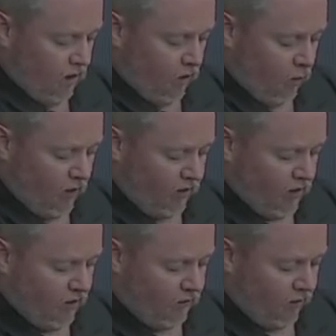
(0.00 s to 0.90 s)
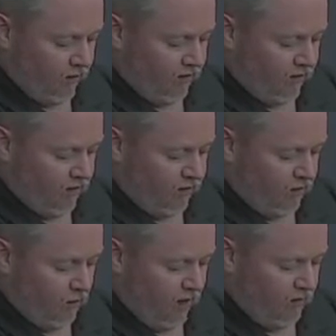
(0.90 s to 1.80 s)
At one careful distance
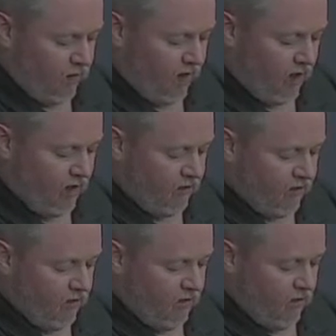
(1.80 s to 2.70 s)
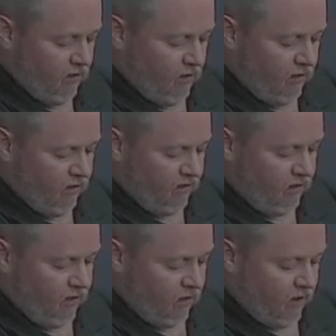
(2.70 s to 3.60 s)
from every edge, the
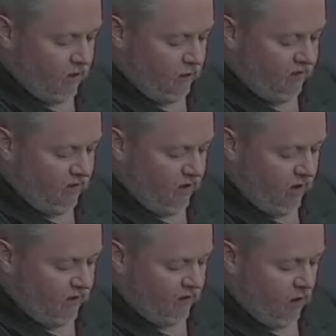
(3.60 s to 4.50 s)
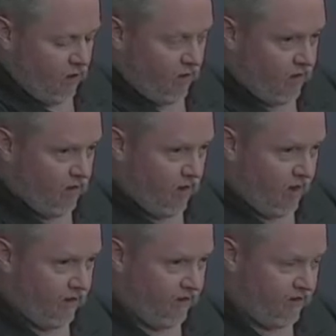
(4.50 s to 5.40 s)
sphere keeps its heart
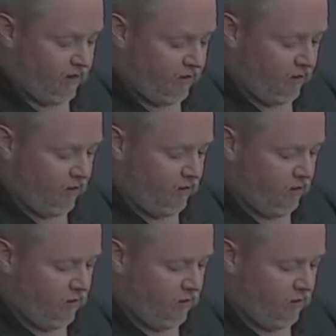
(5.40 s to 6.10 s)
at its center.